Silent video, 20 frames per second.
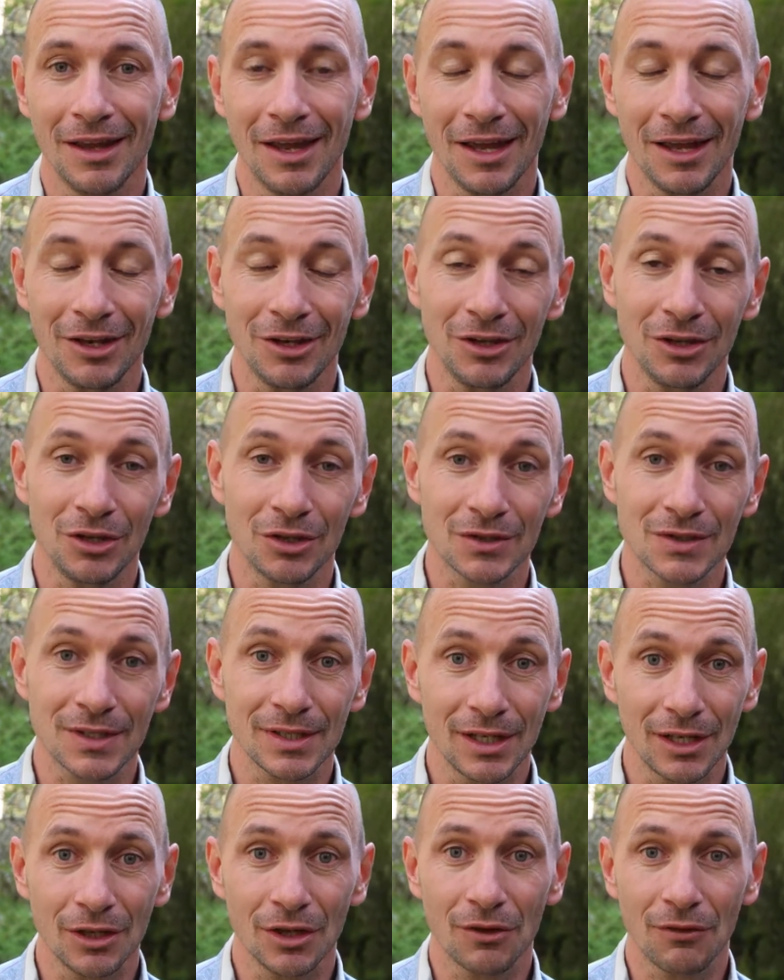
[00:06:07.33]
and you're
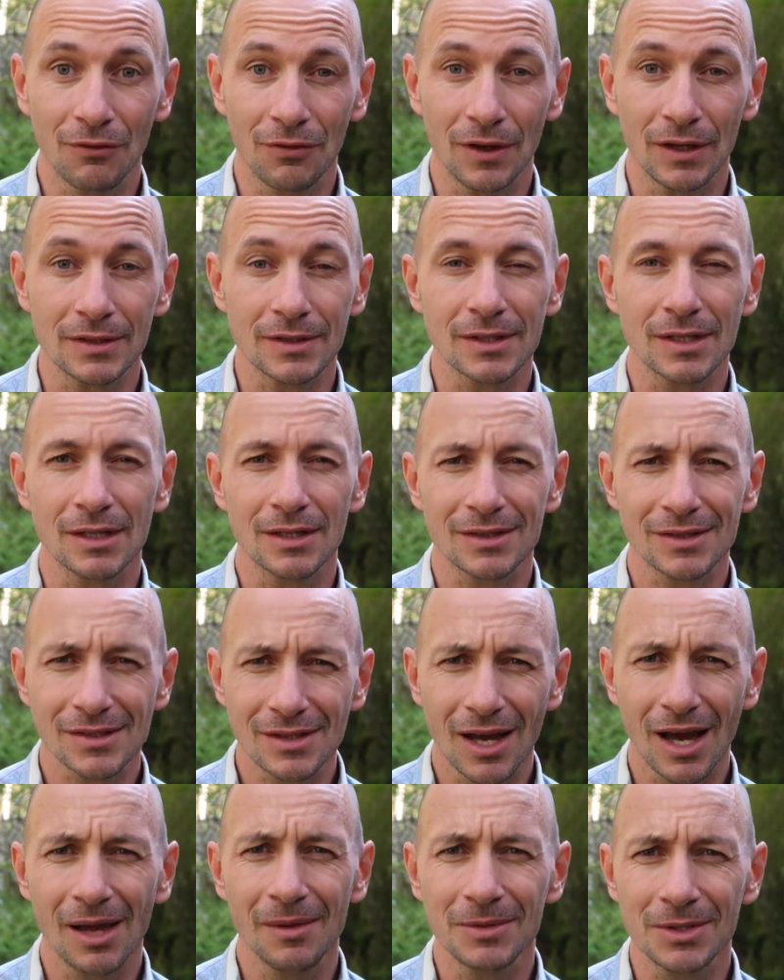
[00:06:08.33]
sitting on the fence, then it's
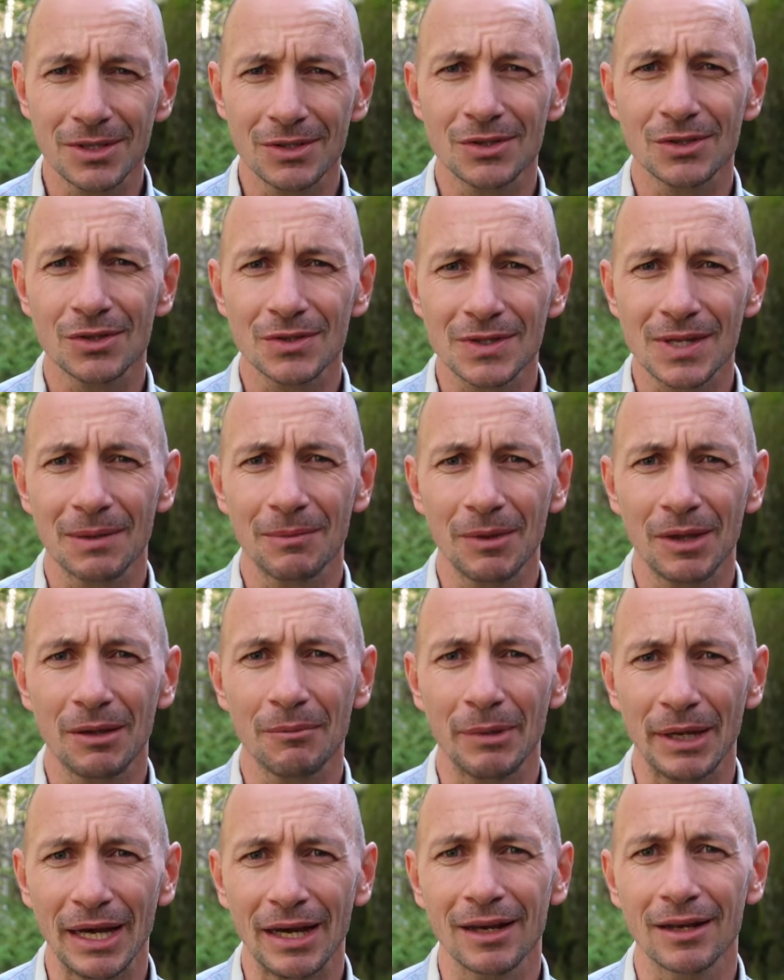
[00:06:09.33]
time to do something
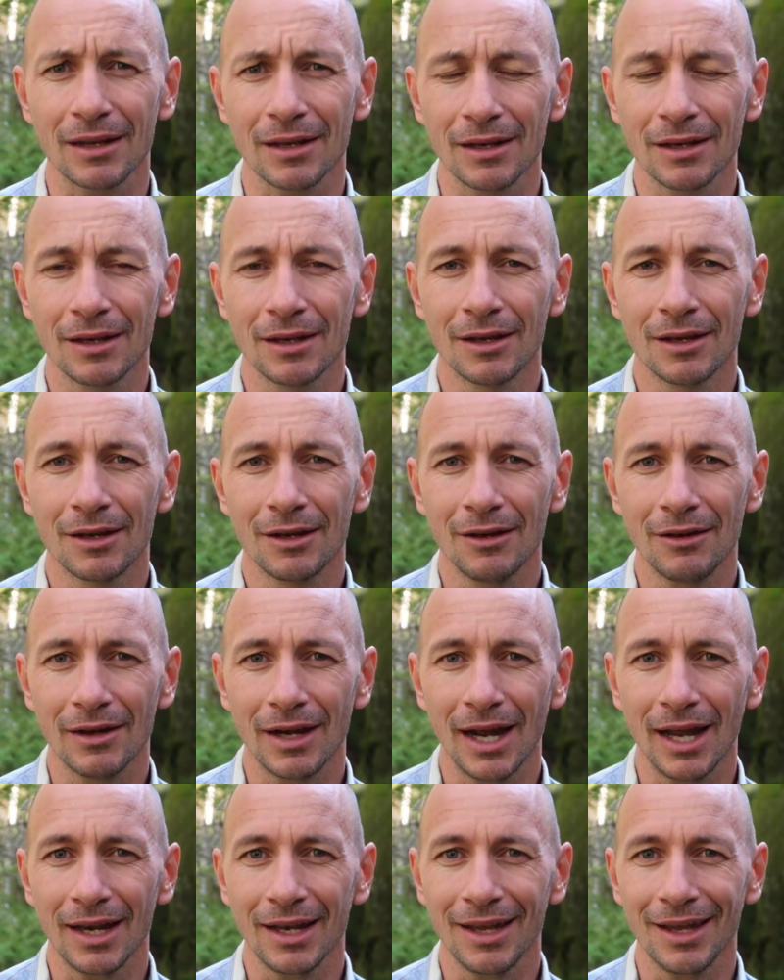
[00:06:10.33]
about it,
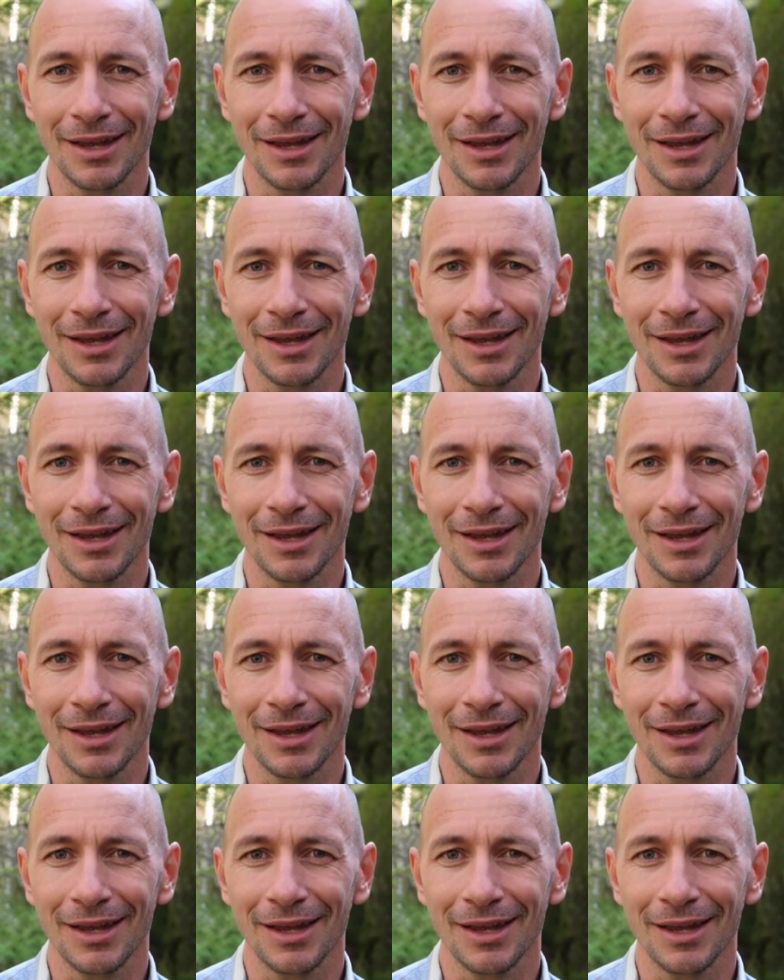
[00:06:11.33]
right?